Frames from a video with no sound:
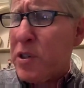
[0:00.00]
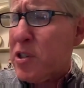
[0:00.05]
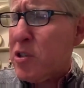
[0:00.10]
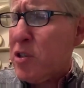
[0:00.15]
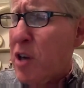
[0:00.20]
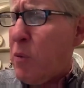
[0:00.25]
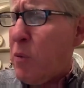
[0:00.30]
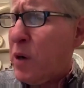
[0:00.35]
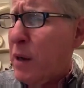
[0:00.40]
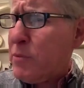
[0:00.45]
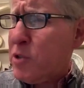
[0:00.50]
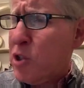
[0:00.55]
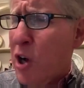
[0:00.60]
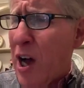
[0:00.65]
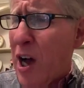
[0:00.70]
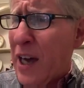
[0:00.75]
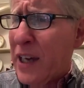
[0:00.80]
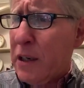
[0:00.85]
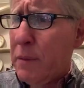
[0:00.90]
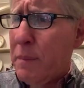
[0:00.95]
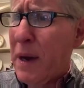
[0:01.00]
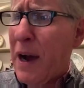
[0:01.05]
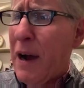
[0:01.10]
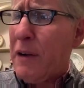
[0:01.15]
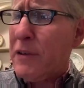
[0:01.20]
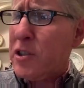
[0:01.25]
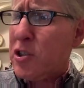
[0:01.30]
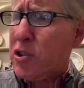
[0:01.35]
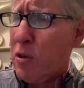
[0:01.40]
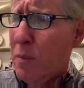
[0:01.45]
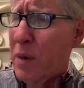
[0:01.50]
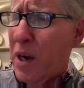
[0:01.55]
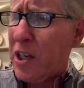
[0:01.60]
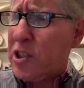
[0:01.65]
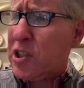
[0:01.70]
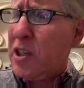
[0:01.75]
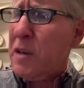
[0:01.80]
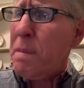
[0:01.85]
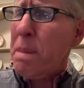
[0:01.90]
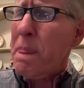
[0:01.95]
is not what I'm talking about so
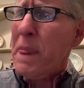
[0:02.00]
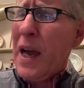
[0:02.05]
much.